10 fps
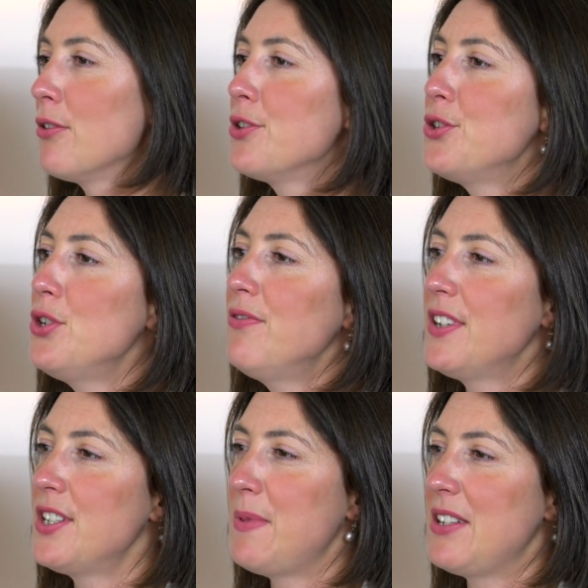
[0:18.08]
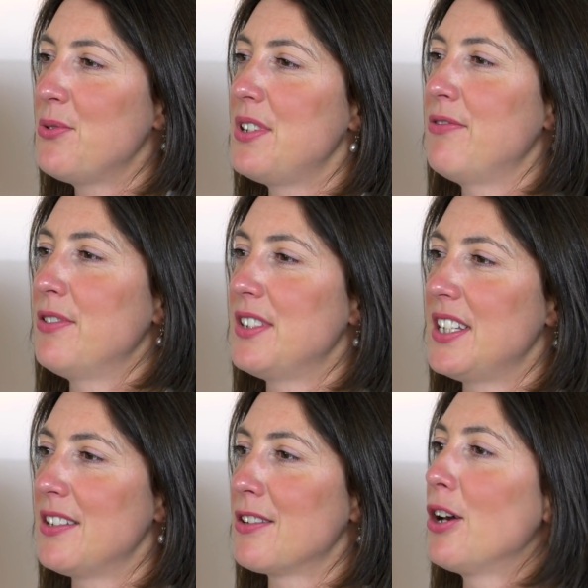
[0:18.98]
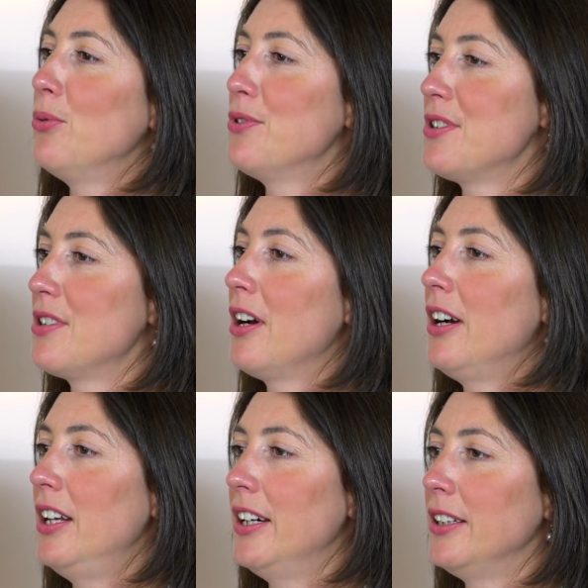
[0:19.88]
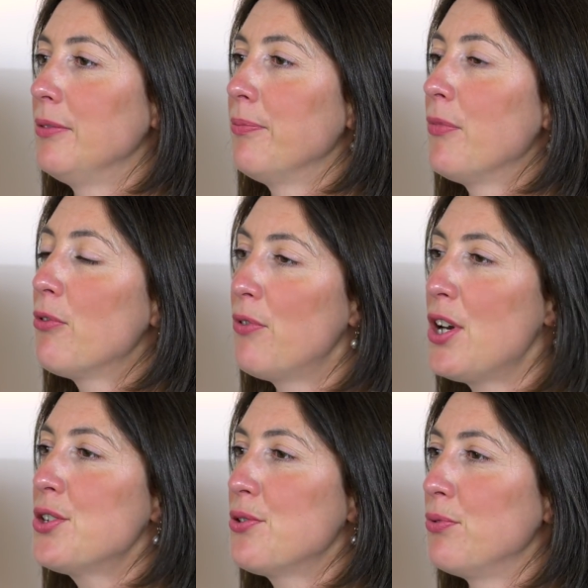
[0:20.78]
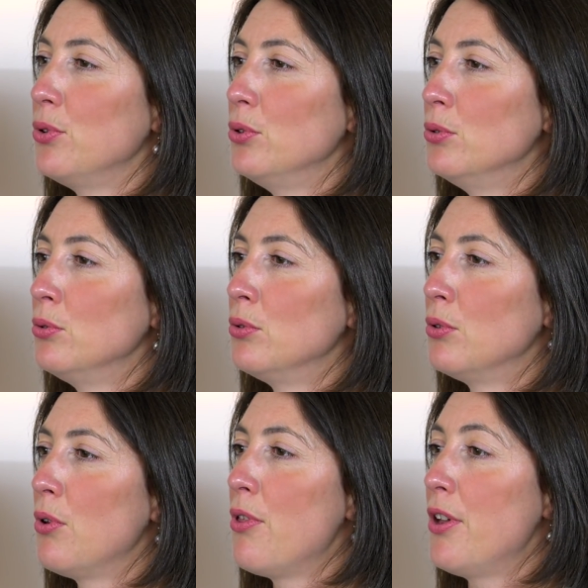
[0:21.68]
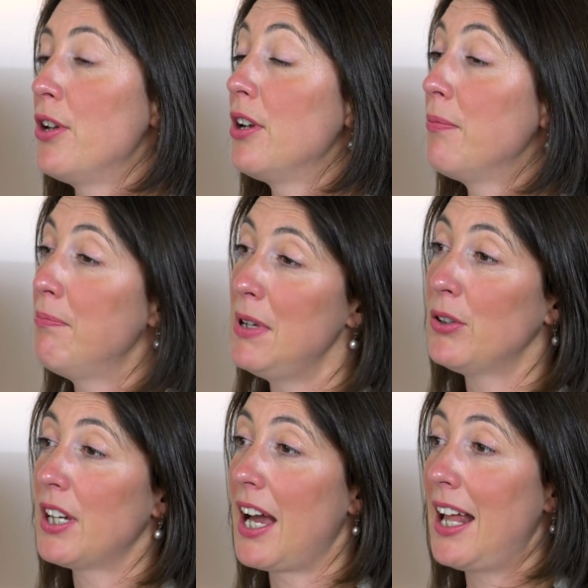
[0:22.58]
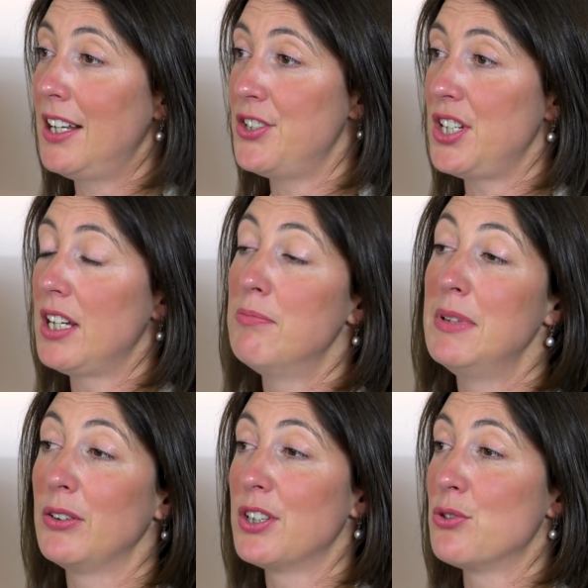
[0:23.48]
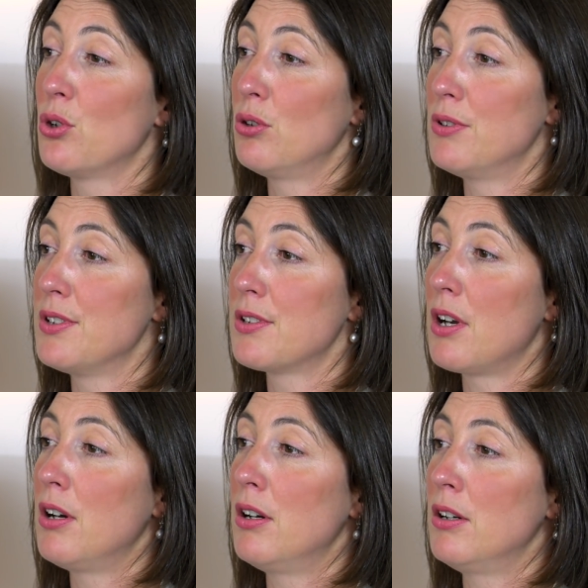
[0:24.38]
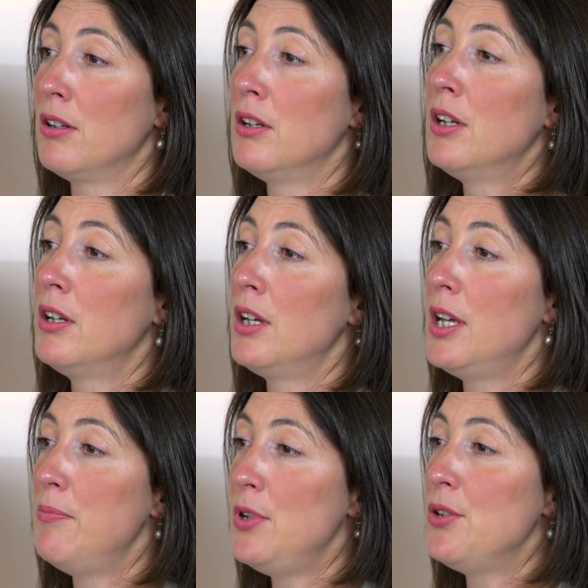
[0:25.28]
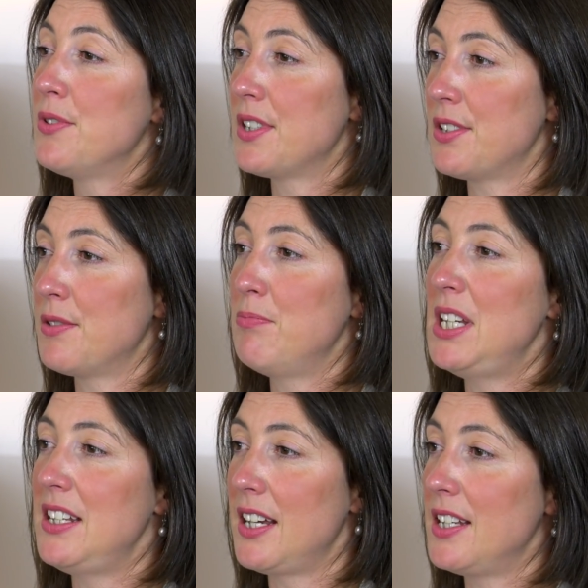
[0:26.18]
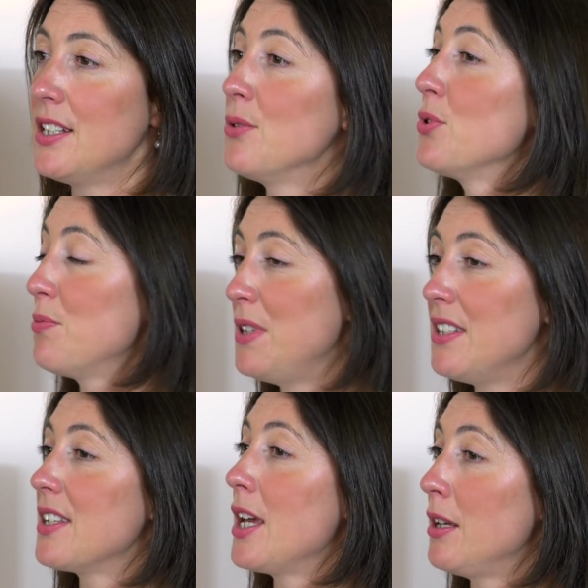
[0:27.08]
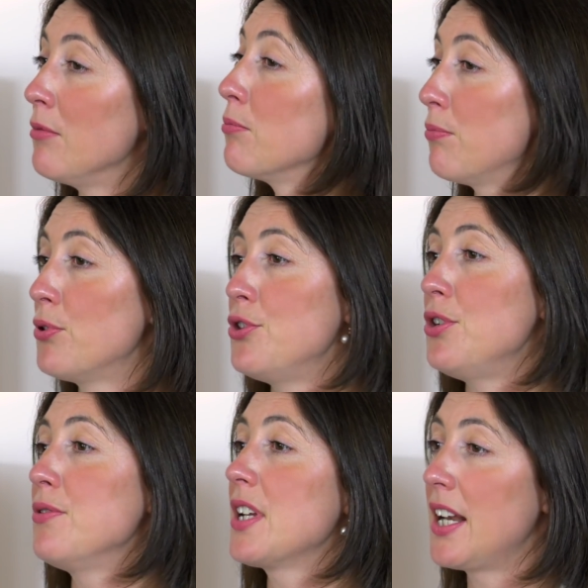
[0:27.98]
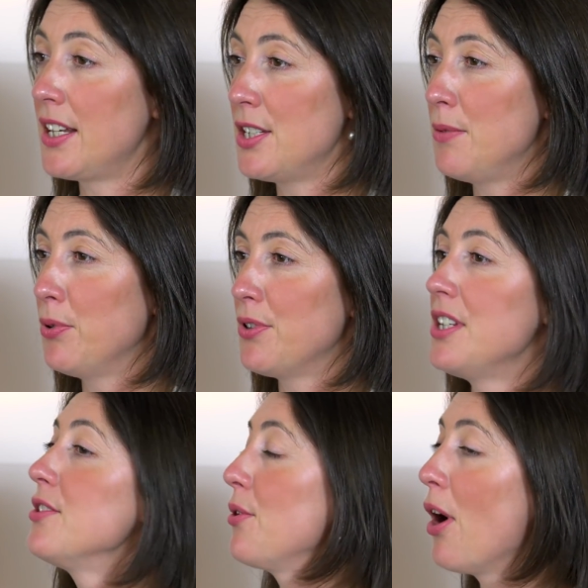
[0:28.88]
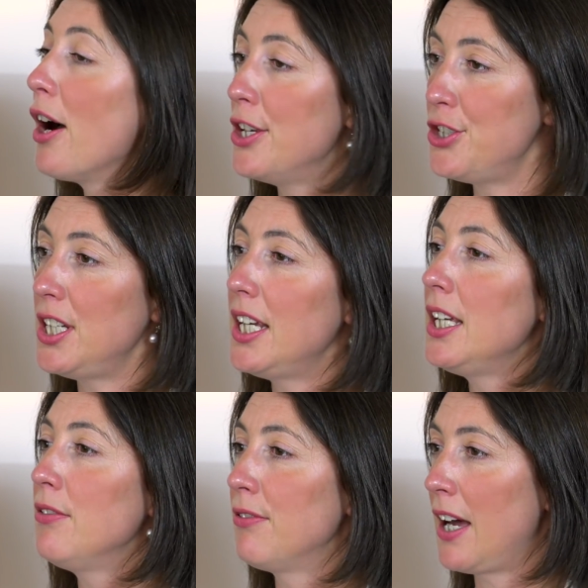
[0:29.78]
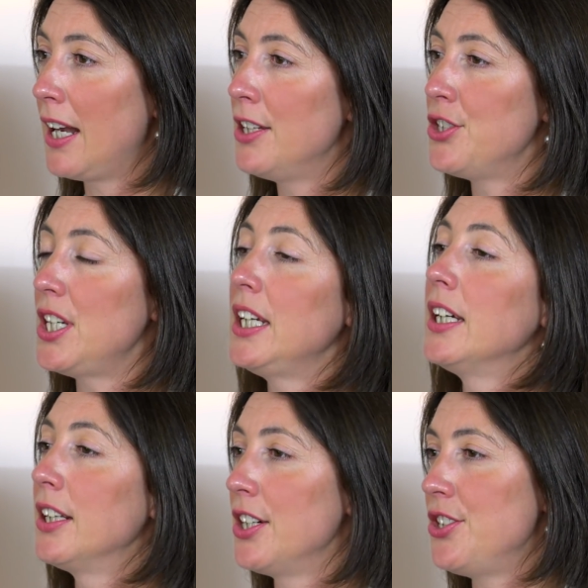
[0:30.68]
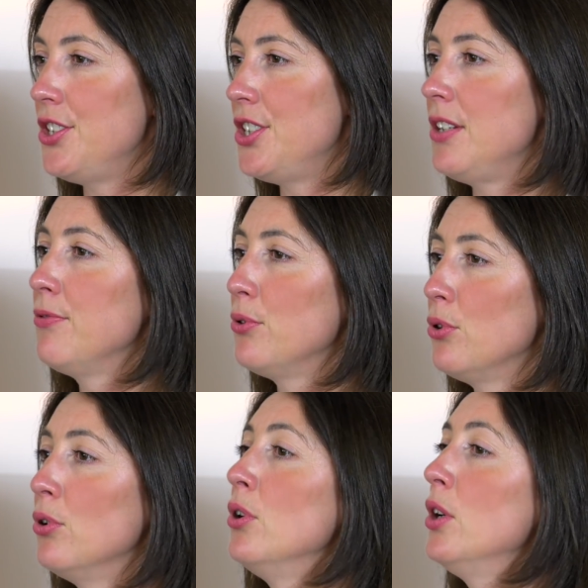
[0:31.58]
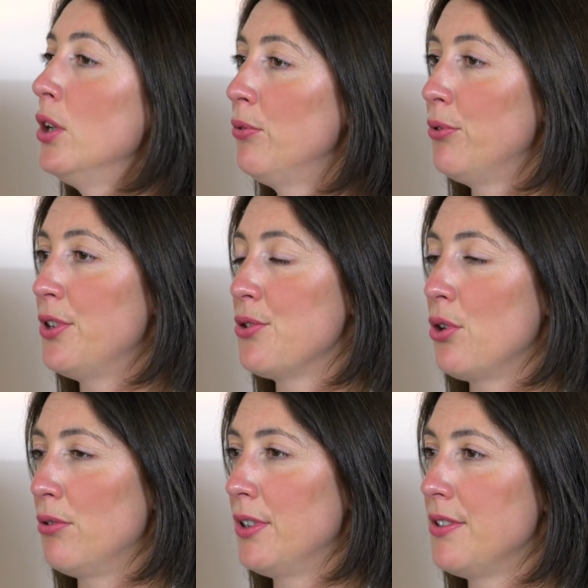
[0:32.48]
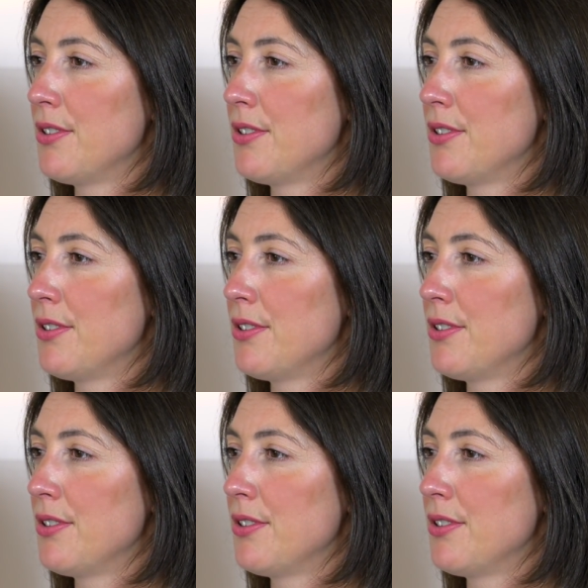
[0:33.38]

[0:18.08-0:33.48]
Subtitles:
There are two fundamental differences that I wanted to highlight. First of all, that milk allergy and milk intolerance are immune system mediated, which means they produce an antibody, so IgE for allergy and IgG4 for intolerance.